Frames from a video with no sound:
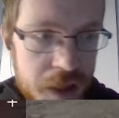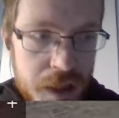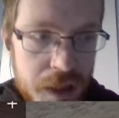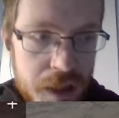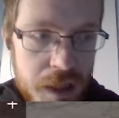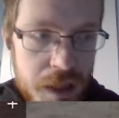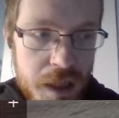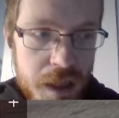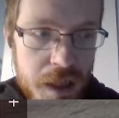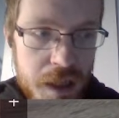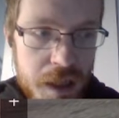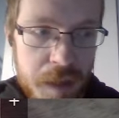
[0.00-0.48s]

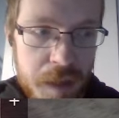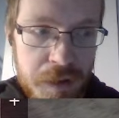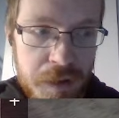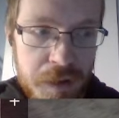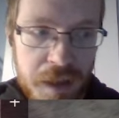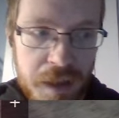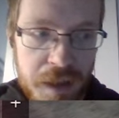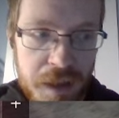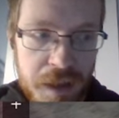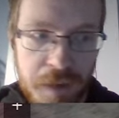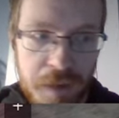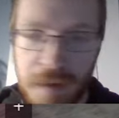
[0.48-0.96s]
I'm not that
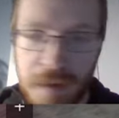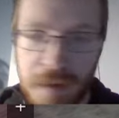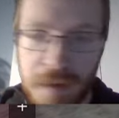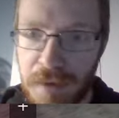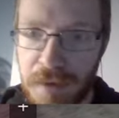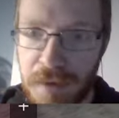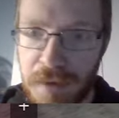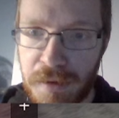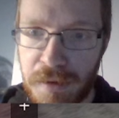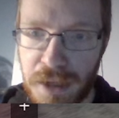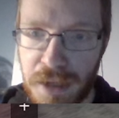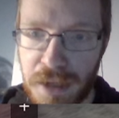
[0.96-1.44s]
great with
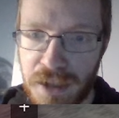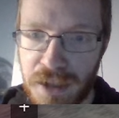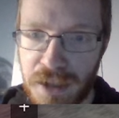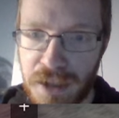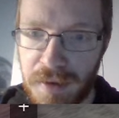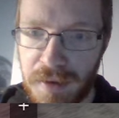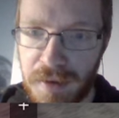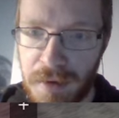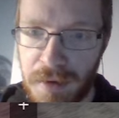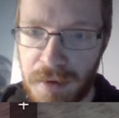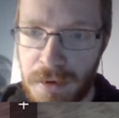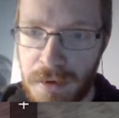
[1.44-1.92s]
Russia,
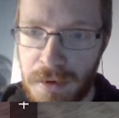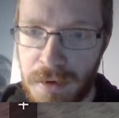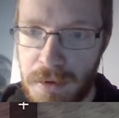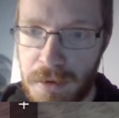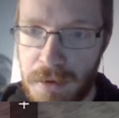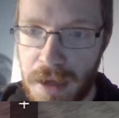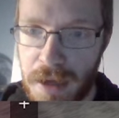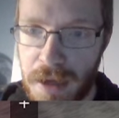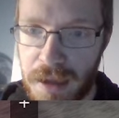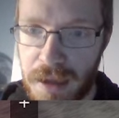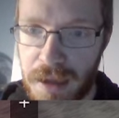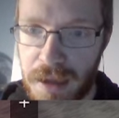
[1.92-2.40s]
so
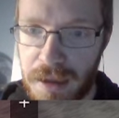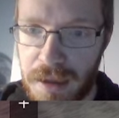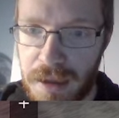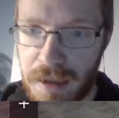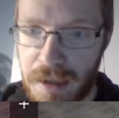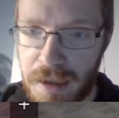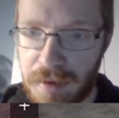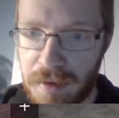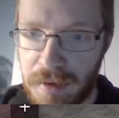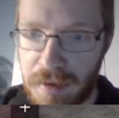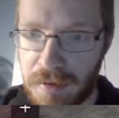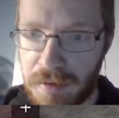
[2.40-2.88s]
let's
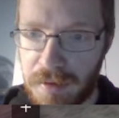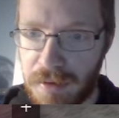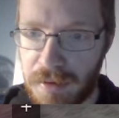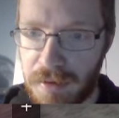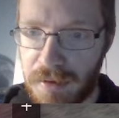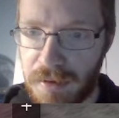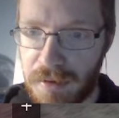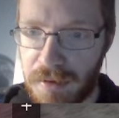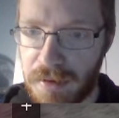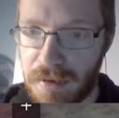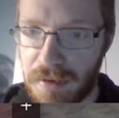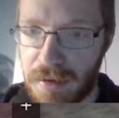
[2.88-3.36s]
just
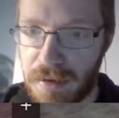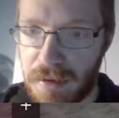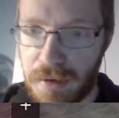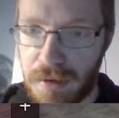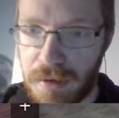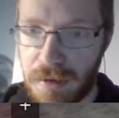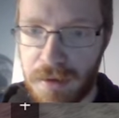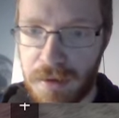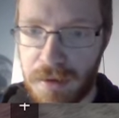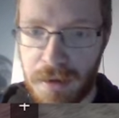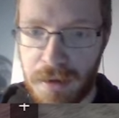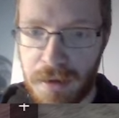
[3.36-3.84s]

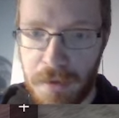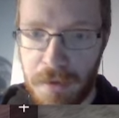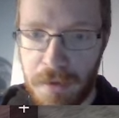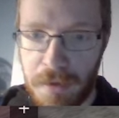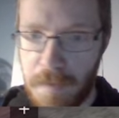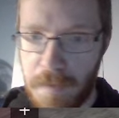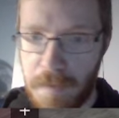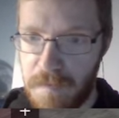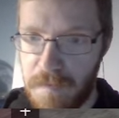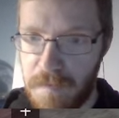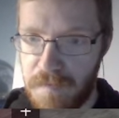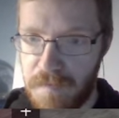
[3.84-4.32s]
go
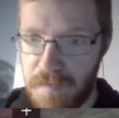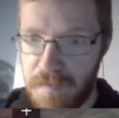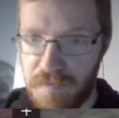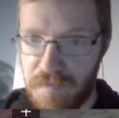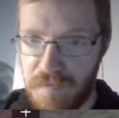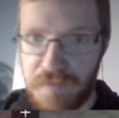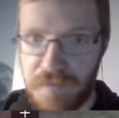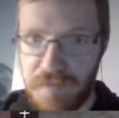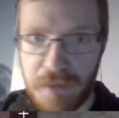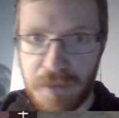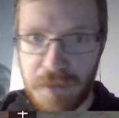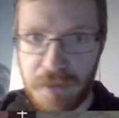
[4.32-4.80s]

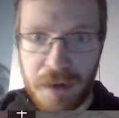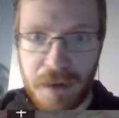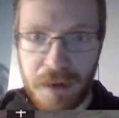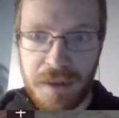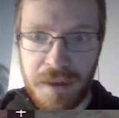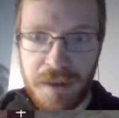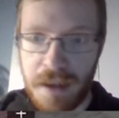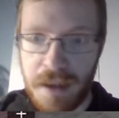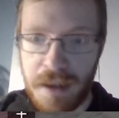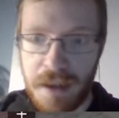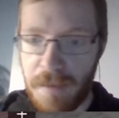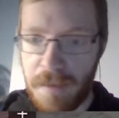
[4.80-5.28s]
around here.
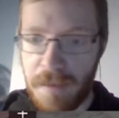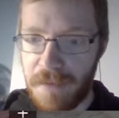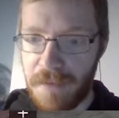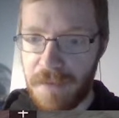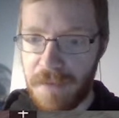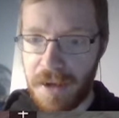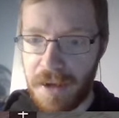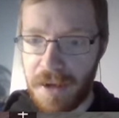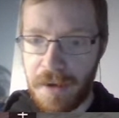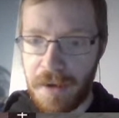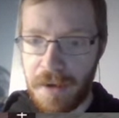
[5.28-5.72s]
I don't know.